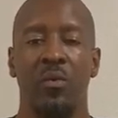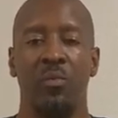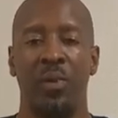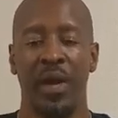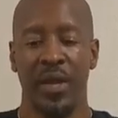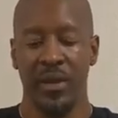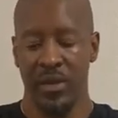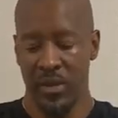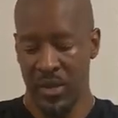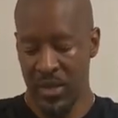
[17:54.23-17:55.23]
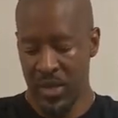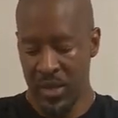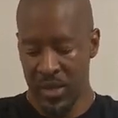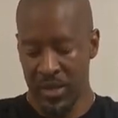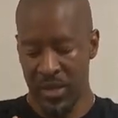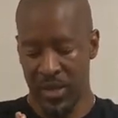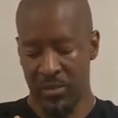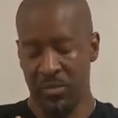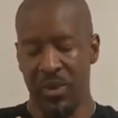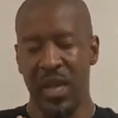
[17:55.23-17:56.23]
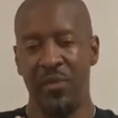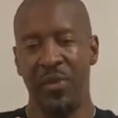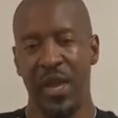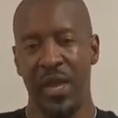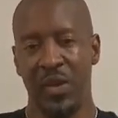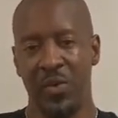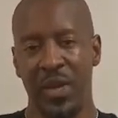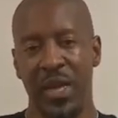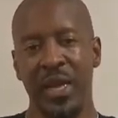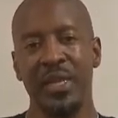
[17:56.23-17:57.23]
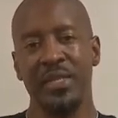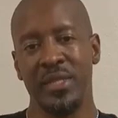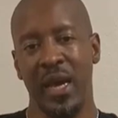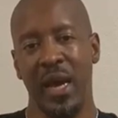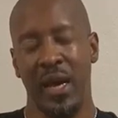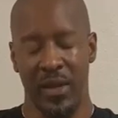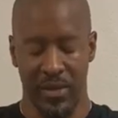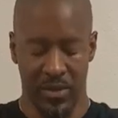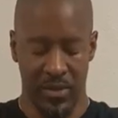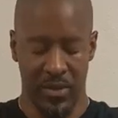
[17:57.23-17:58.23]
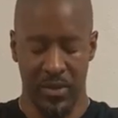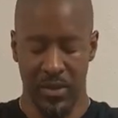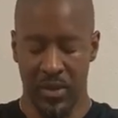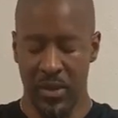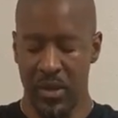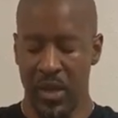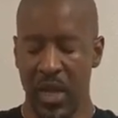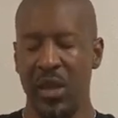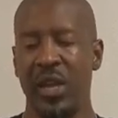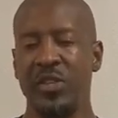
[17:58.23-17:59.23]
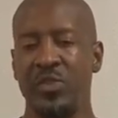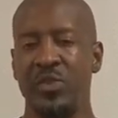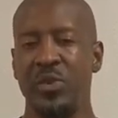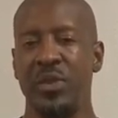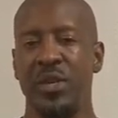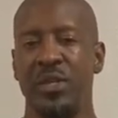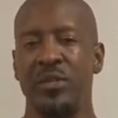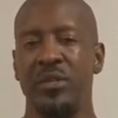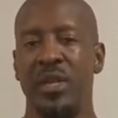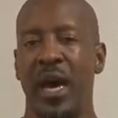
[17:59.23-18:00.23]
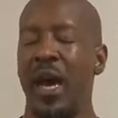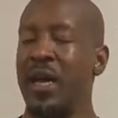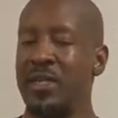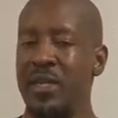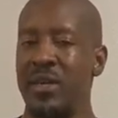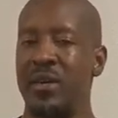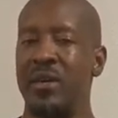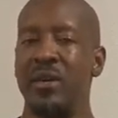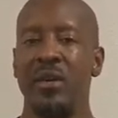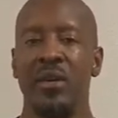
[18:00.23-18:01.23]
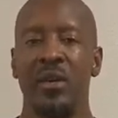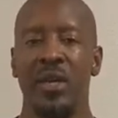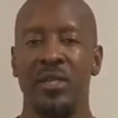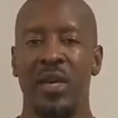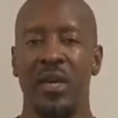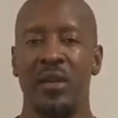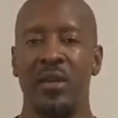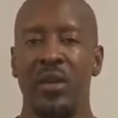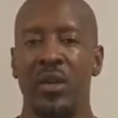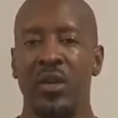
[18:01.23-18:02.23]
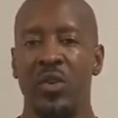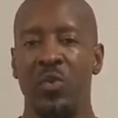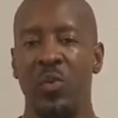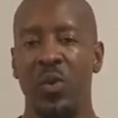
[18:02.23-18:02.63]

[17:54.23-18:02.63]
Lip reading: Bring the left hand on the inside. And as you do this, the idea is that you